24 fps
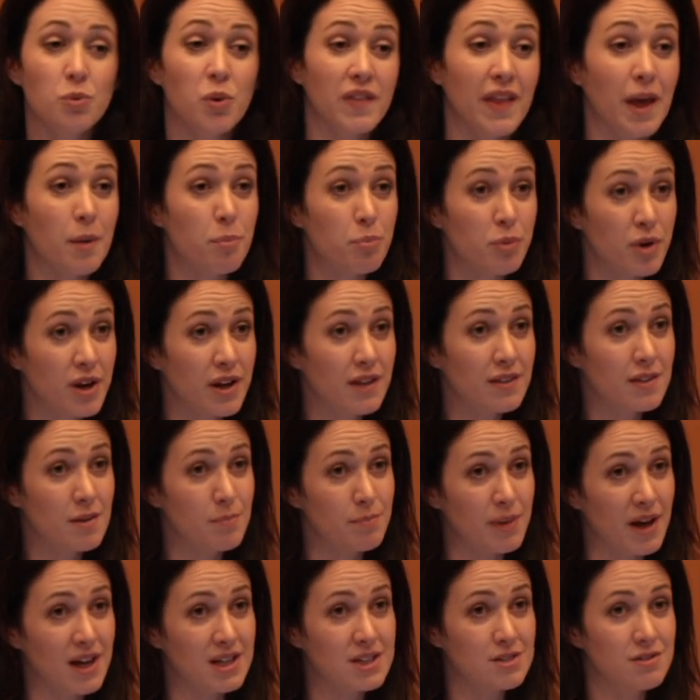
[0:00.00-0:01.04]
When they bring the
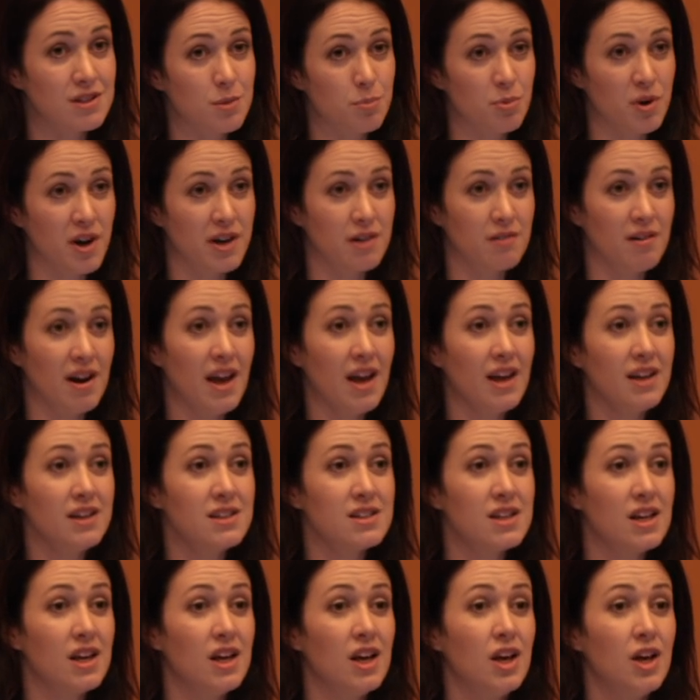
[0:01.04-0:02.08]
butter and the bread
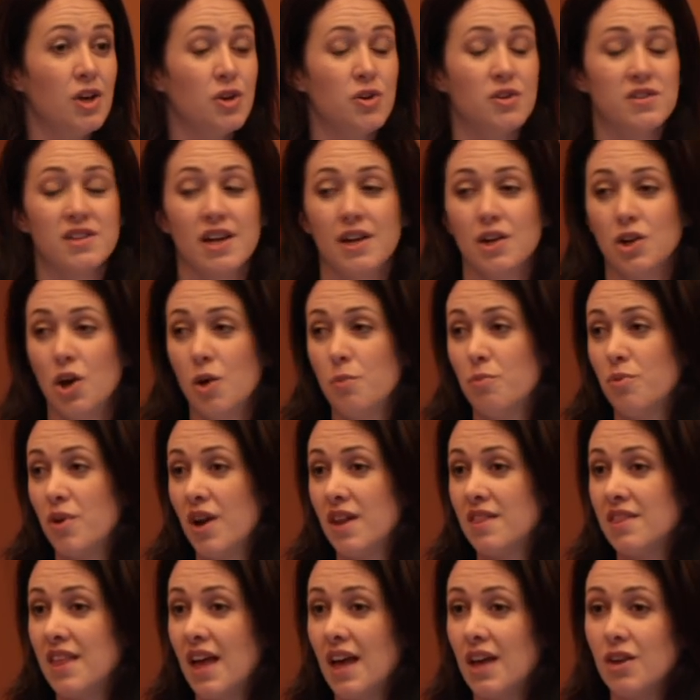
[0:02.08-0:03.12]
around, you say, no
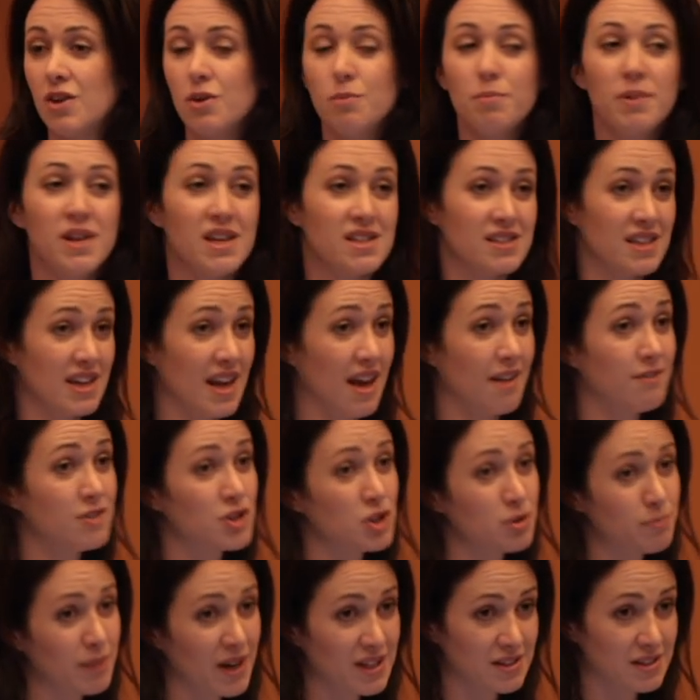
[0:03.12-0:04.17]
bread, thank you, please can I have
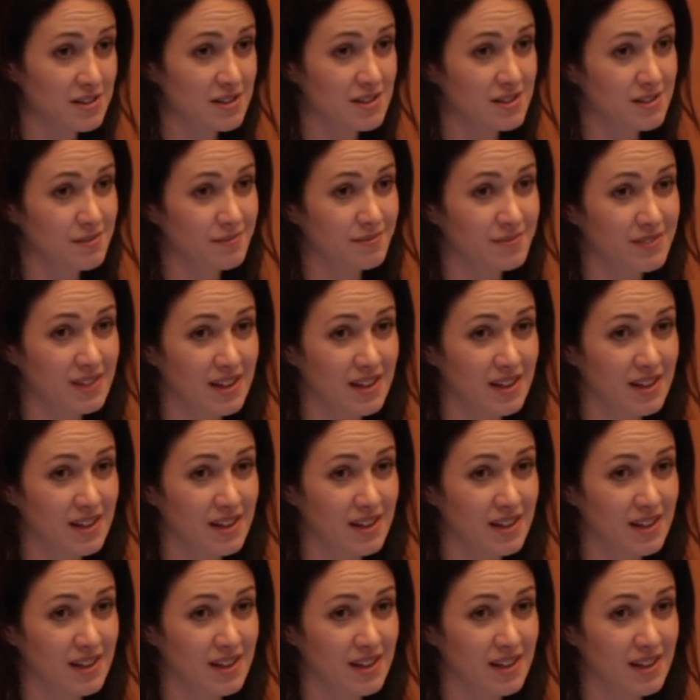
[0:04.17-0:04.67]
2 butters?